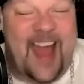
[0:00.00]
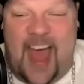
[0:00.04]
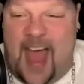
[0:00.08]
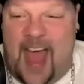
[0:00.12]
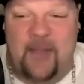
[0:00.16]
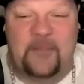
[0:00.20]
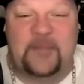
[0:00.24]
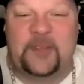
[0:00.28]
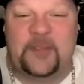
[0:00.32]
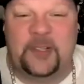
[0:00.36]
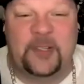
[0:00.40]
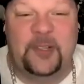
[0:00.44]

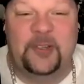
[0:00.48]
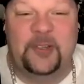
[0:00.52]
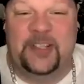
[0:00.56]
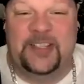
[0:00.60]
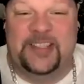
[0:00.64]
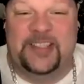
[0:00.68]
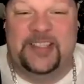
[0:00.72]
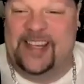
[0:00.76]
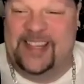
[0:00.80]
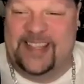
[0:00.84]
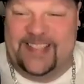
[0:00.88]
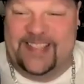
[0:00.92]
Absolutely
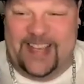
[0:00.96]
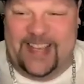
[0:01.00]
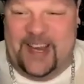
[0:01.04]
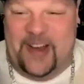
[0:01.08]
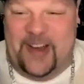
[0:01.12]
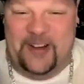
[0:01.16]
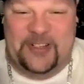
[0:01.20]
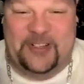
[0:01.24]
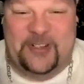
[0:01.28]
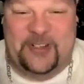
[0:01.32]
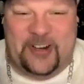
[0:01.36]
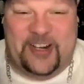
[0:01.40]
did. He's like,
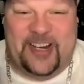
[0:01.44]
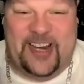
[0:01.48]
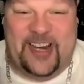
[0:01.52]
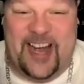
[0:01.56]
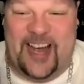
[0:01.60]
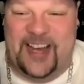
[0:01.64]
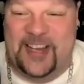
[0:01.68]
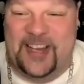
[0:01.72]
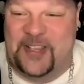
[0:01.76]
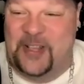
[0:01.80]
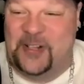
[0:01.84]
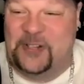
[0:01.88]
here's your
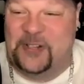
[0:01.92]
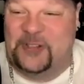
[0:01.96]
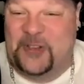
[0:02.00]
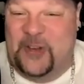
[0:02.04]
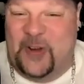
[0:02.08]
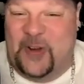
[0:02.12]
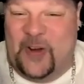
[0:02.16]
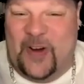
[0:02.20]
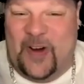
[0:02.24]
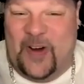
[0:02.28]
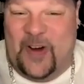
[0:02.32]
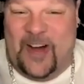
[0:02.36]
cut of the
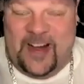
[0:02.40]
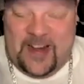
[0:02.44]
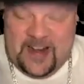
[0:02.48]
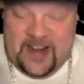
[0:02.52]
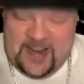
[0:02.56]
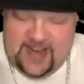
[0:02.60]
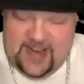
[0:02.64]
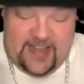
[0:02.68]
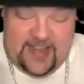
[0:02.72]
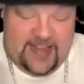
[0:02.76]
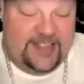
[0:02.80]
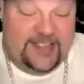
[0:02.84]
door.
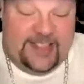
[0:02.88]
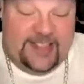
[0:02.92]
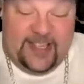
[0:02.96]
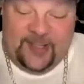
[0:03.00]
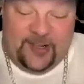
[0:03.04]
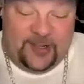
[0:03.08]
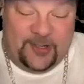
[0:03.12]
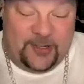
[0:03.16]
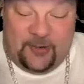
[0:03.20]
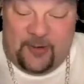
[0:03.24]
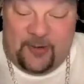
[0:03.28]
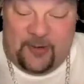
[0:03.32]
Cesar
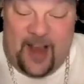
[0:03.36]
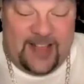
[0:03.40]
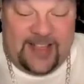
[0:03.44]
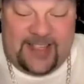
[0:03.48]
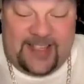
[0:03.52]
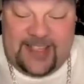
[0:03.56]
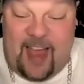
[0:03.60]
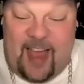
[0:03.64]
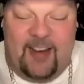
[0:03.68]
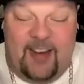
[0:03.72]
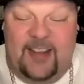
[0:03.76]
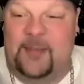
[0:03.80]
Durant's
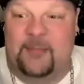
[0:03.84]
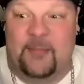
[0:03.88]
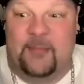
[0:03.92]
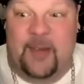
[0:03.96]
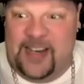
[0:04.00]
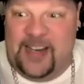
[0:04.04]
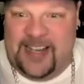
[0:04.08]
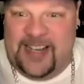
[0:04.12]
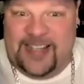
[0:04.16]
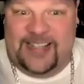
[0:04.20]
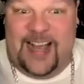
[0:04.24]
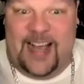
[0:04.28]
counting the money.
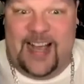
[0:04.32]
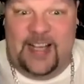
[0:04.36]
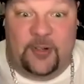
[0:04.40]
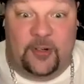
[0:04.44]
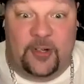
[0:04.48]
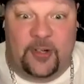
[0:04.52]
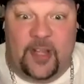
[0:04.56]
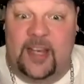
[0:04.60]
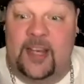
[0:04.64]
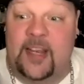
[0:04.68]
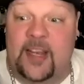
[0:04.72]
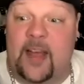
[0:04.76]
His eyes are
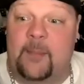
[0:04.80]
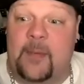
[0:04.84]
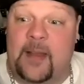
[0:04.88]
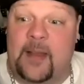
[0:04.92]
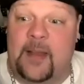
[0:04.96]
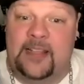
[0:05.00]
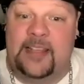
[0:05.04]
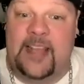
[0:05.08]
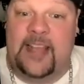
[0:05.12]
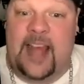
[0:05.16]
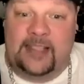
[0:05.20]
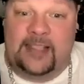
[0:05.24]
lighting up. And
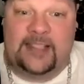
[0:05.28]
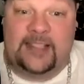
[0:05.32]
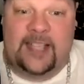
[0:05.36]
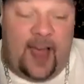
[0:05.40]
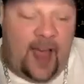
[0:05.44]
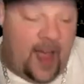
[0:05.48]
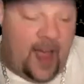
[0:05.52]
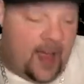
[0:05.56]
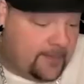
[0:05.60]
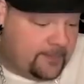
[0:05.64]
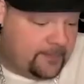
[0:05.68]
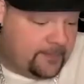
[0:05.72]
in that
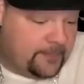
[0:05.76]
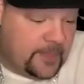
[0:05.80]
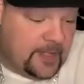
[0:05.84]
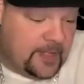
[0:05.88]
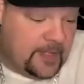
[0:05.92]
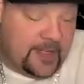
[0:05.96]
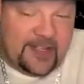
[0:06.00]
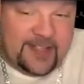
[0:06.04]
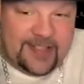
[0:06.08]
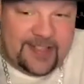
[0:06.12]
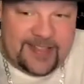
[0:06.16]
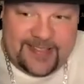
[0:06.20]
time,
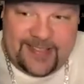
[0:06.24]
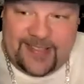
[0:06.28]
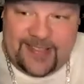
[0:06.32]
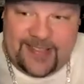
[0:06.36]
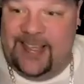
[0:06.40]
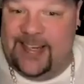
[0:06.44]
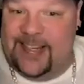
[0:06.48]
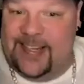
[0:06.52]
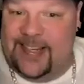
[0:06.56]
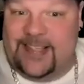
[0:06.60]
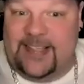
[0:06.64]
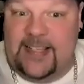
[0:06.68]

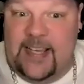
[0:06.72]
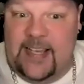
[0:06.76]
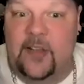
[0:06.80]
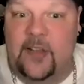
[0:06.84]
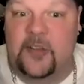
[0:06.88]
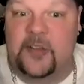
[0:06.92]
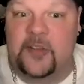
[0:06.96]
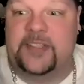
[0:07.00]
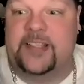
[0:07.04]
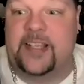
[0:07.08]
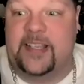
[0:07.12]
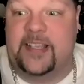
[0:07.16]
Selena
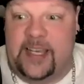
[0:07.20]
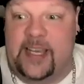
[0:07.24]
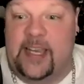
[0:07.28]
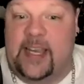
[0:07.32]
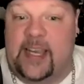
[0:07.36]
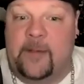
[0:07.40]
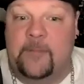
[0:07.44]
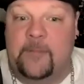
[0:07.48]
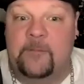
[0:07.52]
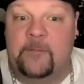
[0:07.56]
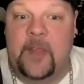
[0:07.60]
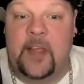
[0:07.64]
steals the key.
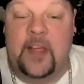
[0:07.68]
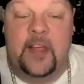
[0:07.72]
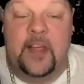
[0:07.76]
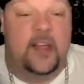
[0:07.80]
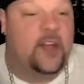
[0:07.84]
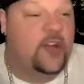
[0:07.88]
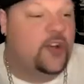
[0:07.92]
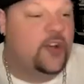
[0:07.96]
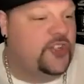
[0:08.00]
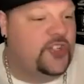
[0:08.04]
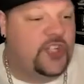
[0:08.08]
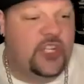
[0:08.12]

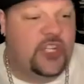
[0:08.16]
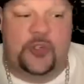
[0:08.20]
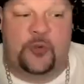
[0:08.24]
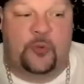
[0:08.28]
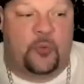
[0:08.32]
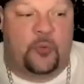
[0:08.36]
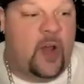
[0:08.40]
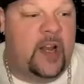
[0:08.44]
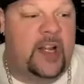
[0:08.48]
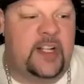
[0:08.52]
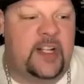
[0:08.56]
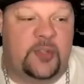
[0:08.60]
She's
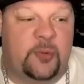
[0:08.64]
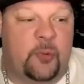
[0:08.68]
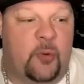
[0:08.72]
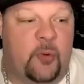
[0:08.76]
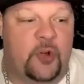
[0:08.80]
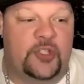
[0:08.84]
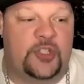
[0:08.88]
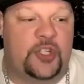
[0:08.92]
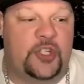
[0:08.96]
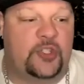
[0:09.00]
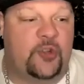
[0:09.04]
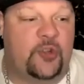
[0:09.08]
running
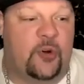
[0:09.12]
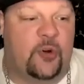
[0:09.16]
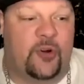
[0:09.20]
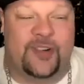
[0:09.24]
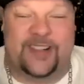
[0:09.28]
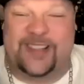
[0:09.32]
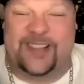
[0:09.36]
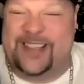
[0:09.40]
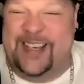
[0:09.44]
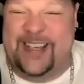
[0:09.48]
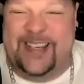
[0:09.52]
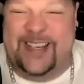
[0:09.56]
towards the door.
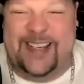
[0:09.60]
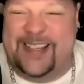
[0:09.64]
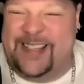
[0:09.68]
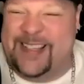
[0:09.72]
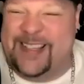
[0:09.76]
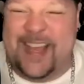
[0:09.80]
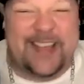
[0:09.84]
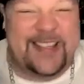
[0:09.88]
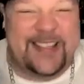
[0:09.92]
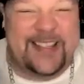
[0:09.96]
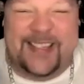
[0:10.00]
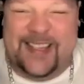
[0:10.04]
CD
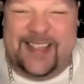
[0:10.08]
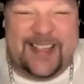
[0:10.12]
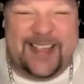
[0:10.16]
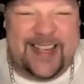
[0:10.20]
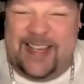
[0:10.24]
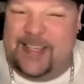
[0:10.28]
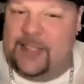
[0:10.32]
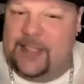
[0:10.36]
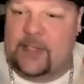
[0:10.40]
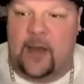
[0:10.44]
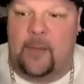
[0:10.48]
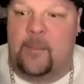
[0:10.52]
says
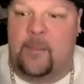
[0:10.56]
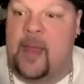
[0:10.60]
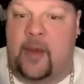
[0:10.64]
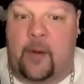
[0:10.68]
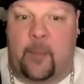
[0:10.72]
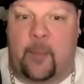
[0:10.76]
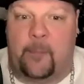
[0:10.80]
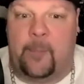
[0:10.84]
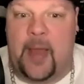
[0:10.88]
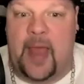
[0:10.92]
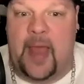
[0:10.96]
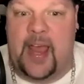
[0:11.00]
he's going to make her
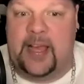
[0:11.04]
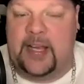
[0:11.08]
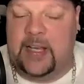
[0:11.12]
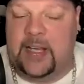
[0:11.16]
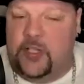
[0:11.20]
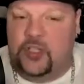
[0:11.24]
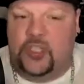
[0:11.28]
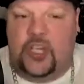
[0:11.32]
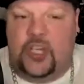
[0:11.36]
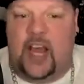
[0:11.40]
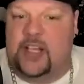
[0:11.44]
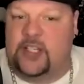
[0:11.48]
pay. He's
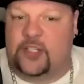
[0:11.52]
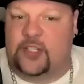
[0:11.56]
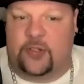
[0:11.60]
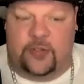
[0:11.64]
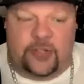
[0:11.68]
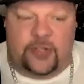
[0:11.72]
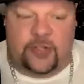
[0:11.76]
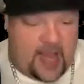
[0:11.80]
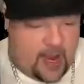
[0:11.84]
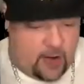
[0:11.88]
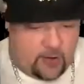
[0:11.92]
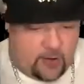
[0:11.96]
chasing her
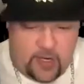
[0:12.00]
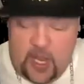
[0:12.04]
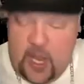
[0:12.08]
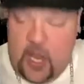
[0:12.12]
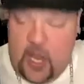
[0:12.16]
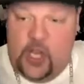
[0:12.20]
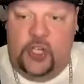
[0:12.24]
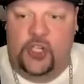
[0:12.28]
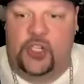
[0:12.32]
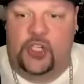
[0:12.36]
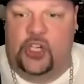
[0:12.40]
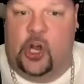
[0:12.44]
down.
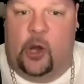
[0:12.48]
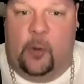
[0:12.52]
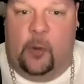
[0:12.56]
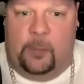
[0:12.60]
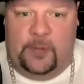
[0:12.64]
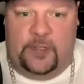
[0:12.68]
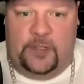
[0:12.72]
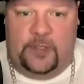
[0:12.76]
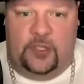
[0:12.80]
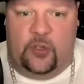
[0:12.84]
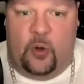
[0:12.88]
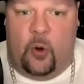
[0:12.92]
She
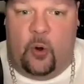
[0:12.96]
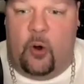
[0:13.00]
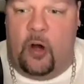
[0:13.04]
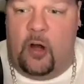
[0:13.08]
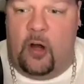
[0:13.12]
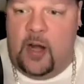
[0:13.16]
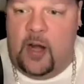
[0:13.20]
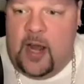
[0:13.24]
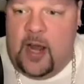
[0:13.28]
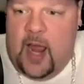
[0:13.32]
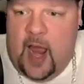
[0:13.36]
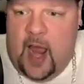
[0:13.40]
opens the
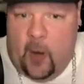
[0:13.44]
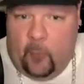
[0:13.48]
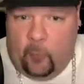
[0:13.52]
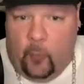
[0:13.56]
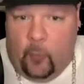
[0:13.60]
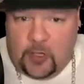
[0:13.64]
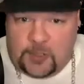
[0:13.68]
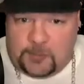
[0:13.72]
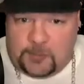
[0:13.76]
door. And what's